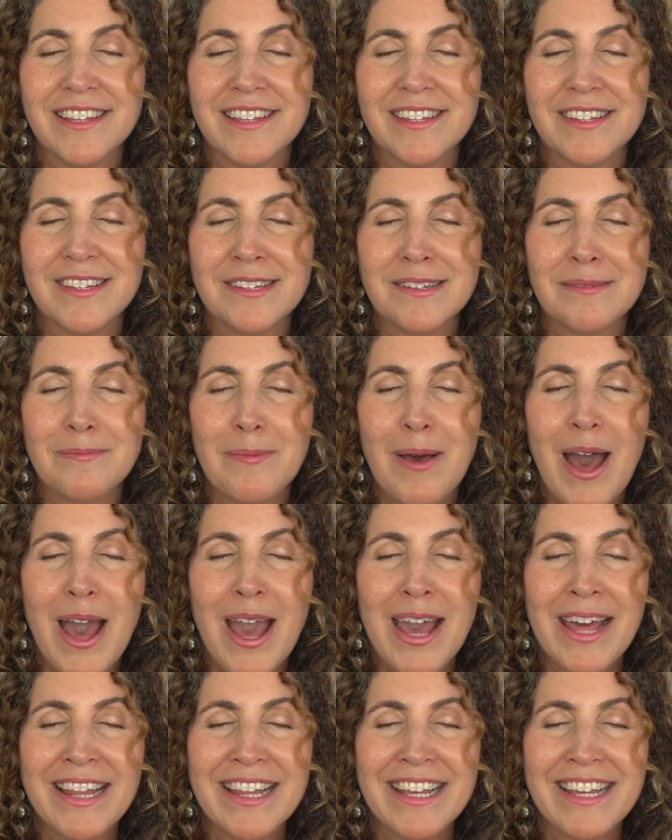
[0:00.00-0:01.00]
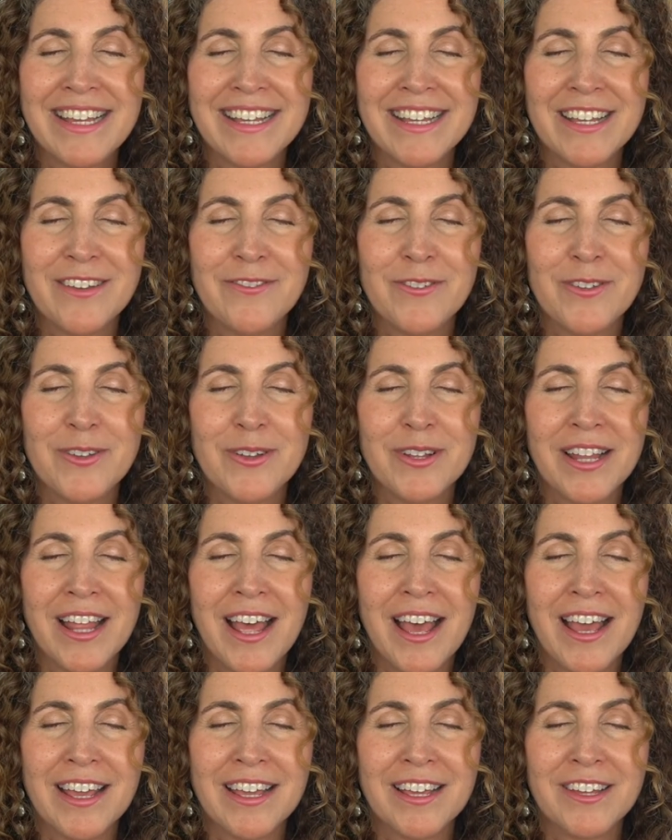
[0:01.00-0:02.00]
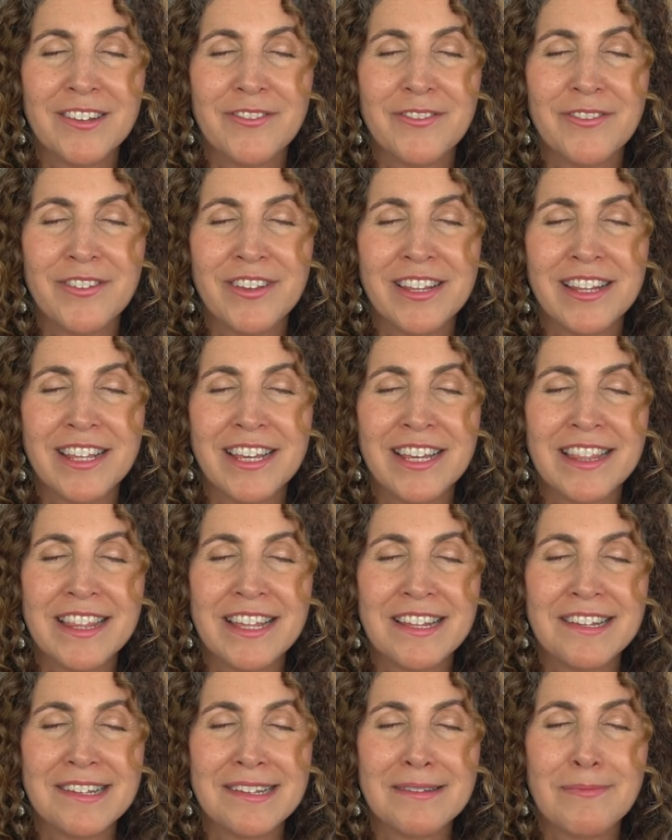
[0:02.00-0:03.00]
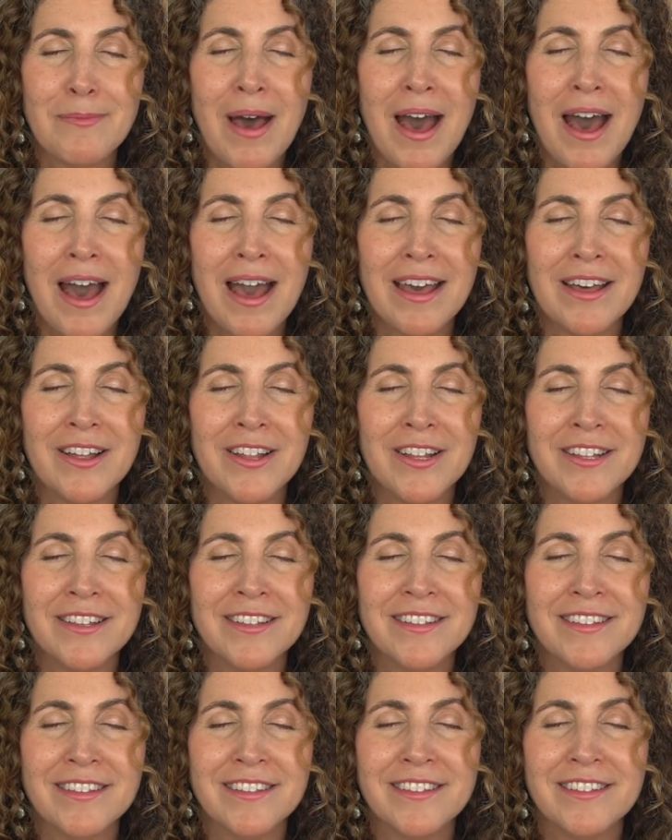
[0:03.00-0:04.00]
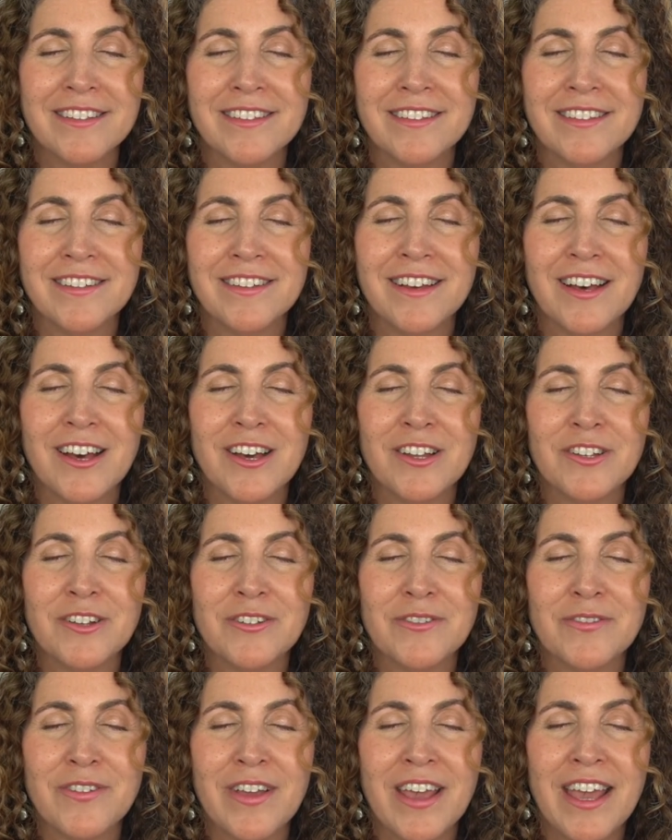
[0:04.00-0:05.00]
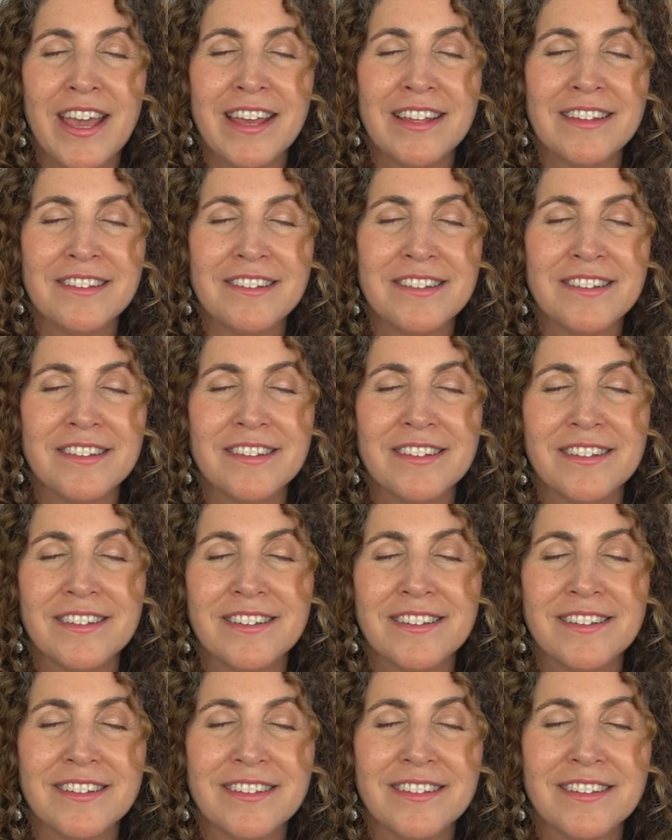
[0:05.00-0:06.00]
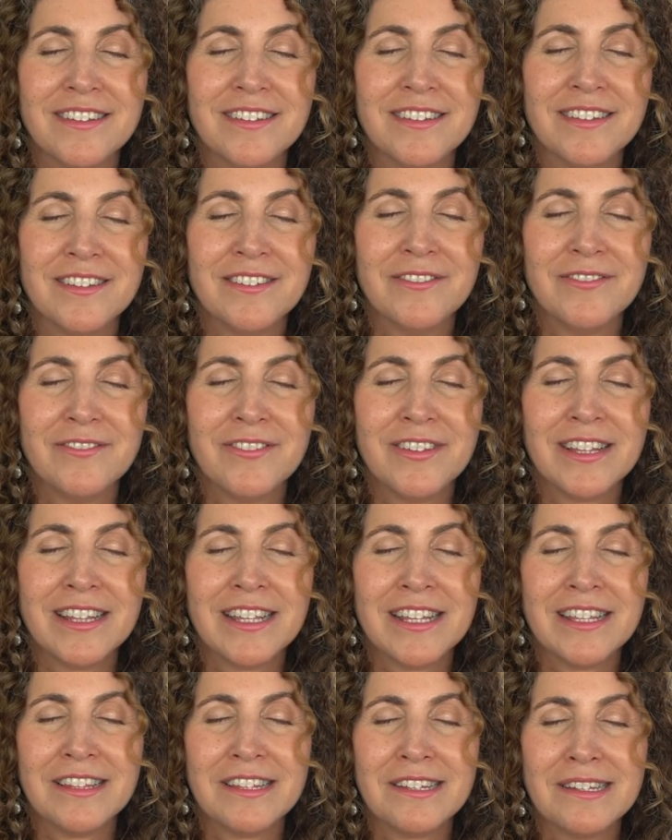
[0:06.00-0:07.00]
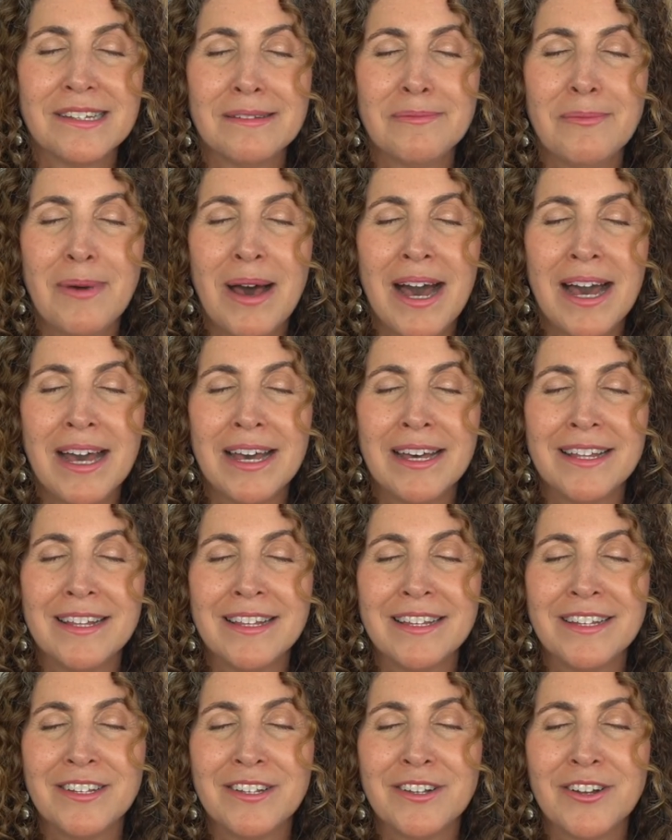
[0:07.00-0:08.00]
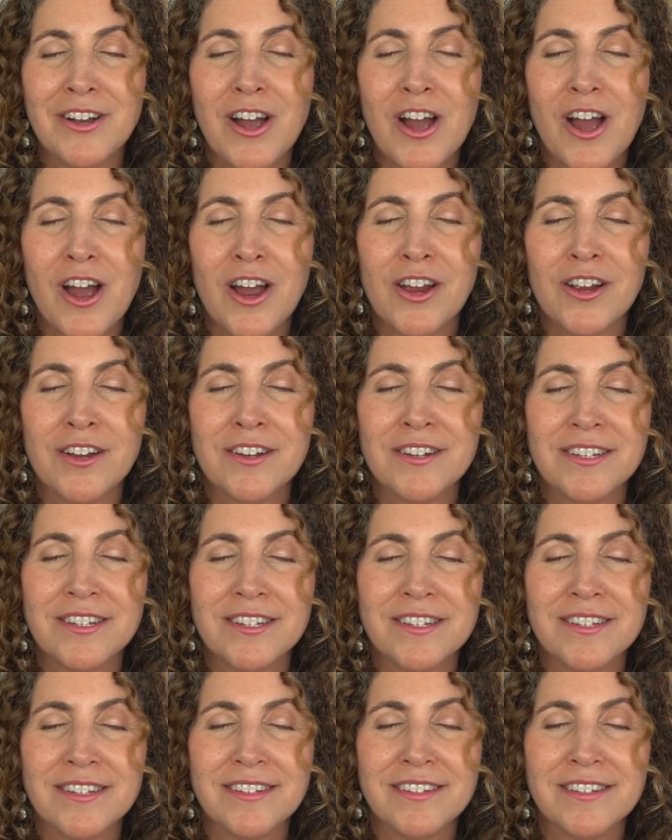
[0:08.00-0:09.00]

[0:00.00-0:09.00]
Smiling if you'd like, and feeling the smile on your face, feeling the smile in your heart,